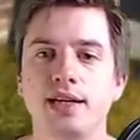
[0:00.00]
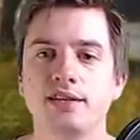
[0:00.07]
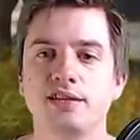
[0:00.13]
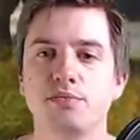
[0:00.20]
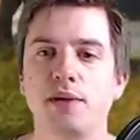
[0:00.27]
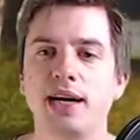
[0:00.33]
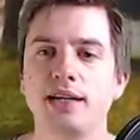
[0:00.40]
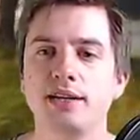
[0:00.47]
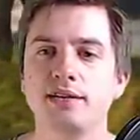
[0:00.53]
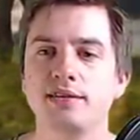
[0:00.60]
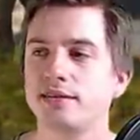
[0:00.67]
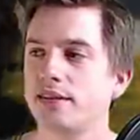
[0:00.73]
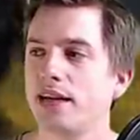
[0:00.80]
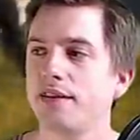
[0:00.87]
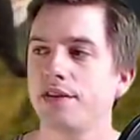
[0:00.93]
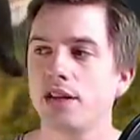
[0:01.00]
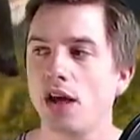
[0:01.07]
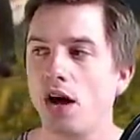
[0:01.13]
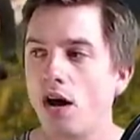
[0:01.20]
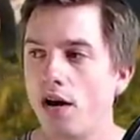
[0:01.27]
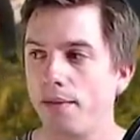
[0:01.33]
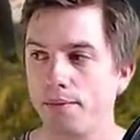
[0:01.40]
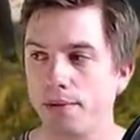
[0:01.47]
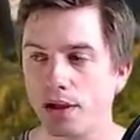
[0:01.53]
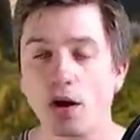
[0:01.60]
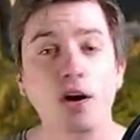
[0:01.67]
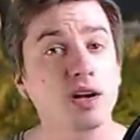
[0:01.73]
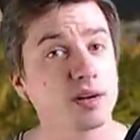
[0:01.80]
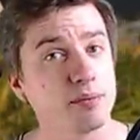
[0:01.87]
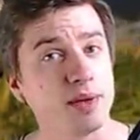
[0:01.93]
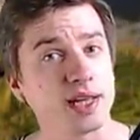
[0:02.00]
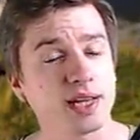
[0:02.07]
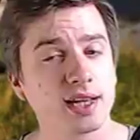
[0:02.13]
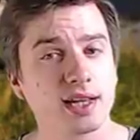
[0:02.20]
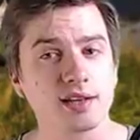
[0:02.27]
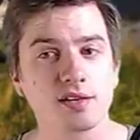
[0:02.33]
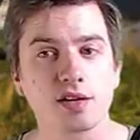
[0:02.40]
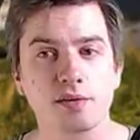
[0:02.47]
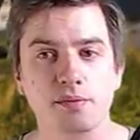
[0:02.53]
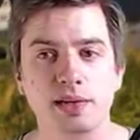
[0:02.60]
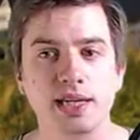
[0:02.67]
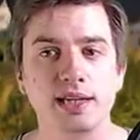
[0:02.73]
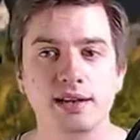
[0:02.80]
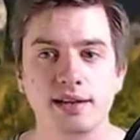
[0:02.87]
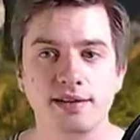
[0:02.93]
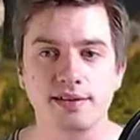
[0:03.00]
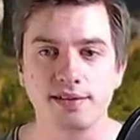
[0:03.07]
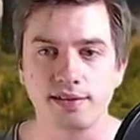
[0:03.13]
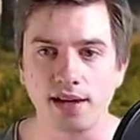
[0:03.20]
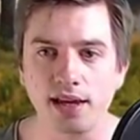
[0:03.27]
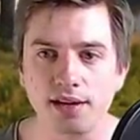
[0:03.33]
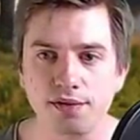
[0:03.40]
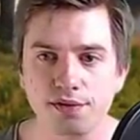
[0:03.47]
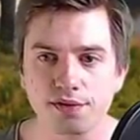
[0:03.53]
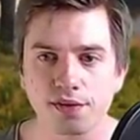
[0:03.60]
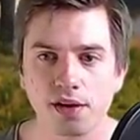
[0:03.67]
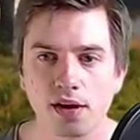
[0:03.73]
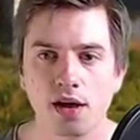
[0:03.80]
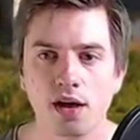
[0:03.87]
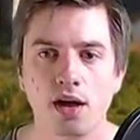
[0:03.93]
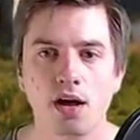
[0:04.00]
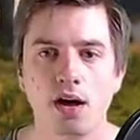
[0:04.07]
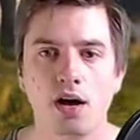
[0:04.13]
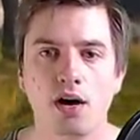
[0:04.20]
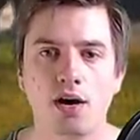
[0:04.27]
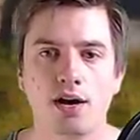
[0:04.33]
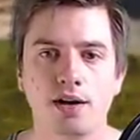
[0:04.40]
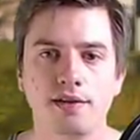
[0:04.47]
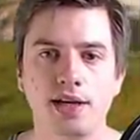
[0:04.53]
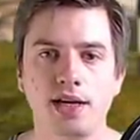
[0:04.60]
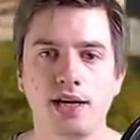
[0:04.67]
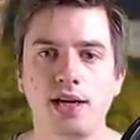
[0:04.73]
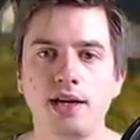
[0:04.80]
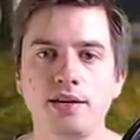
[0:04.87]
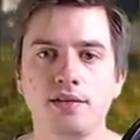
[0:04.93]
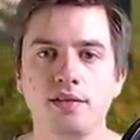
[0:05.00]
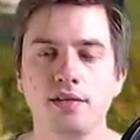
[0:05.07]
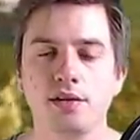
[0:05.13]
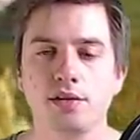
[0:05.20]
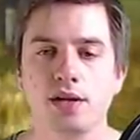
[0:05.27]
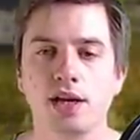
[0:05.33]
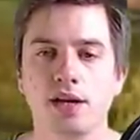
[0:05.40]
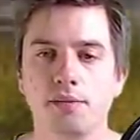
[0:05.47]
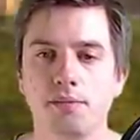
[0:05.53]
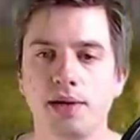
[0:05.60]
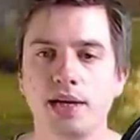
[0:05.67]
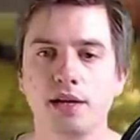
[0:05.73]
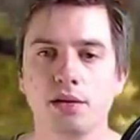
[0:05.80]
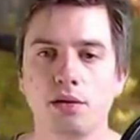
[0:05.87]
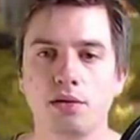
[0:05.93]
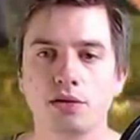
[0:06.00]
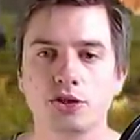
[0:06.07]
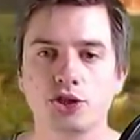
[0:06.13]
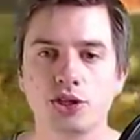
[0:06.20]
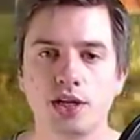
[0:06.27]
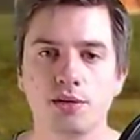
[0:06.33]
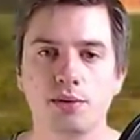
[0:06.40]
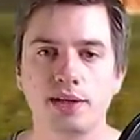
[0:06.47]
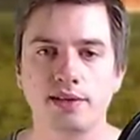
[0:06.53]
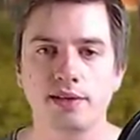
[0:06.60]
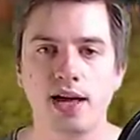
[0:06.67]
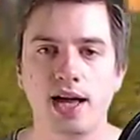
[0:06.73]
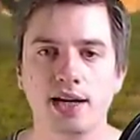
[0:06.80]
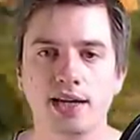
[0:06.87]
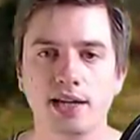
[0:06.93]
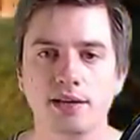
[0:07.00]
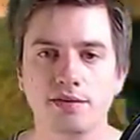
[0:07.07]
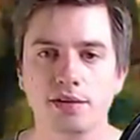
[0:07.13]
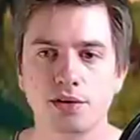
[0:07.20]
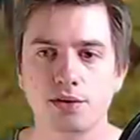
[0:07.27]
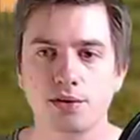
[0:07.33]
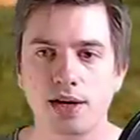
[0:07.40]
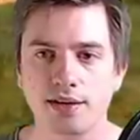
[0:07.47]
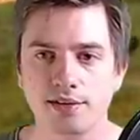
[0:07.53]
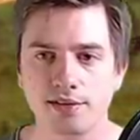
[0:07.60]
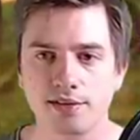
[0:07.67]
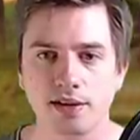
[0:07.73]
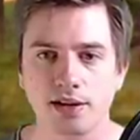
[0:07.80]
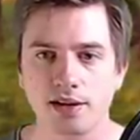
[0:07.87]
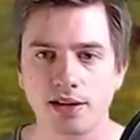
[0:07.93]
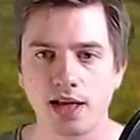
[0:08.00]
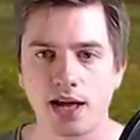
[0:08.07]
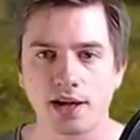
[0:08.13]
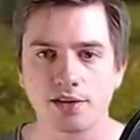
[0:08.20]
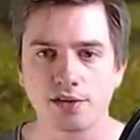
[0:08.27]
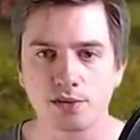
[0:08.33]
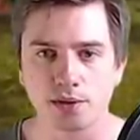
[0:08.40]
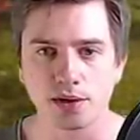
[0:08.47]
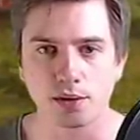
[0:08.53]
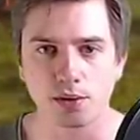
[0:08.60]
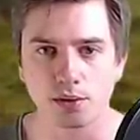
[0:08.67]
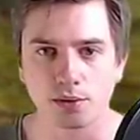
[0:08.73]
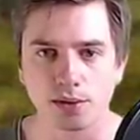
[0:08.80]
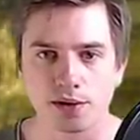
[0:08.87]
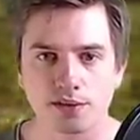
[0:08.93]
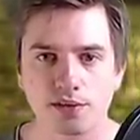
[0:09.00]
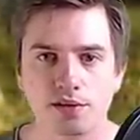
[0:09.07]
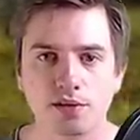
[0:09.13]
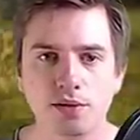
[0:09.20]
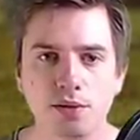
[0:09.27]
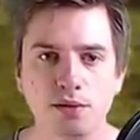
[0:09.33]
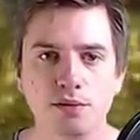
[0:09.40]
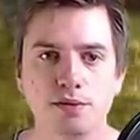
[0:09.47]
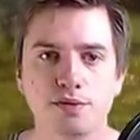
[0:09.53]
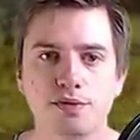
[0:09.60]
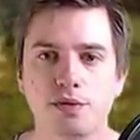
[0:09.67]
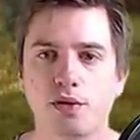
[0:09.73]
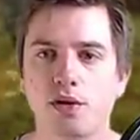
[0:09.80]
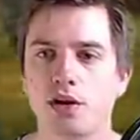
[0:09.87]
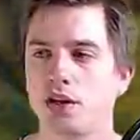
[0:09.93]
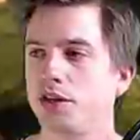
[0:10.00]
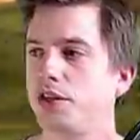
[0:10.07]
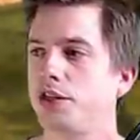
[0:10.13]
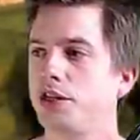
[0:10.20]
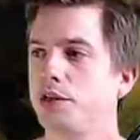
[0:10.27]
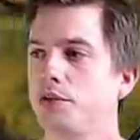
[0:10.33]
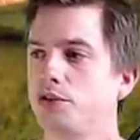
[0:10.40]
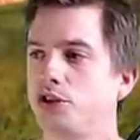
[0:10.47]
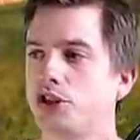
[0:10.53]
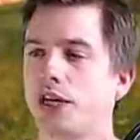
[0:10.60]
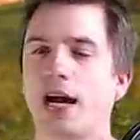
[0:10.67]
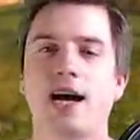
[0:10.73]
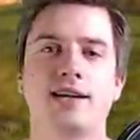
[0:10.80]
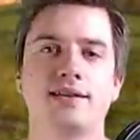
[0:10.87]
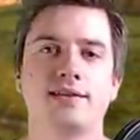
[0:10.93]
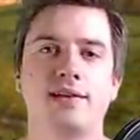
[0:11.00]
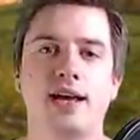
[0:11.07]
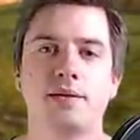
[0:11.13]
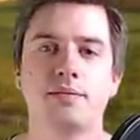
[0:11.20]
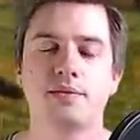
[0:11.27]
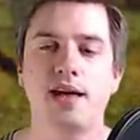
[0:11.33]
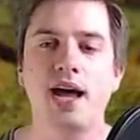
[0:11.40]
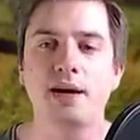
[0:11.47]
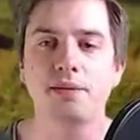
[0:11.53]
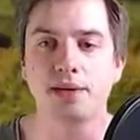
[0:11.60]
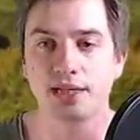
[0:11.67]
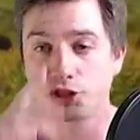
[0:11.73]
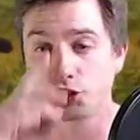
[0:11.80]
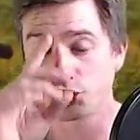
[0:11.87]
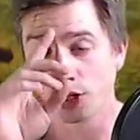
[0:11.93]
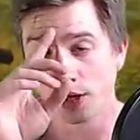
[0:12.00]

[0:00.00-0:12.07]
It's minus seven on block, making it completely safe. On hit, you get a big launch, and we tag in the grandson, as we always do, for huge goddamn damage.